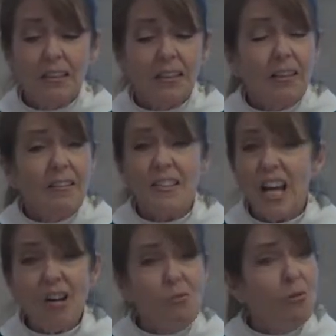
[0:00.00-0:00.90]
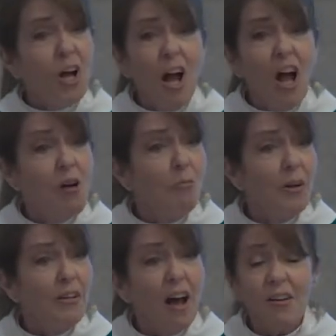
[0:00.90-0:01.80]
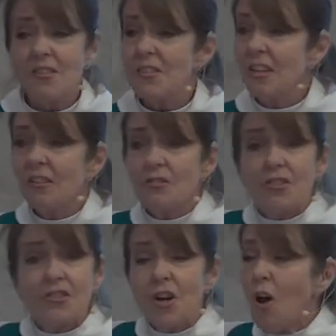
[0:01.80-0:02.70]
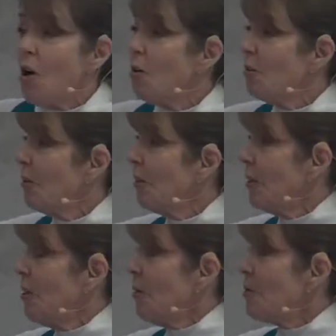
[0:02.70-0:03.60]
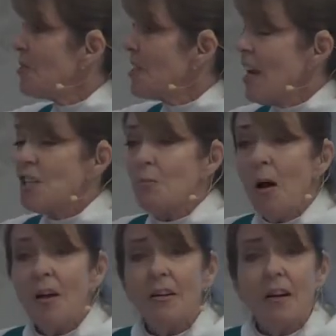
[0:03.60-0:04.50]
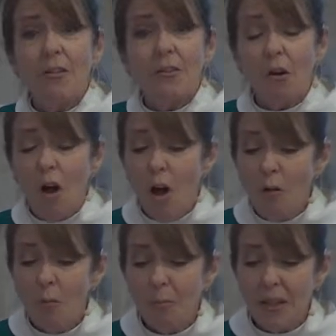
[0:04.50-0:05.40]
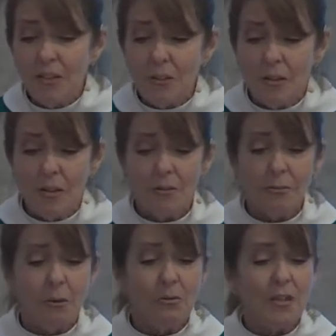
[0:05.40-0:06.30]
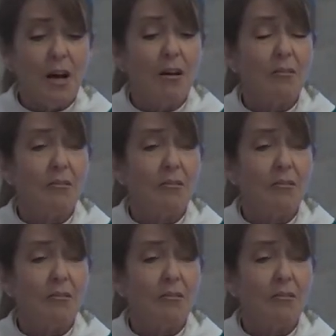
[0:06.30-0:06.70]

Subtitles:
the day will come when not a single stone will stand upon another. All will be thrown down.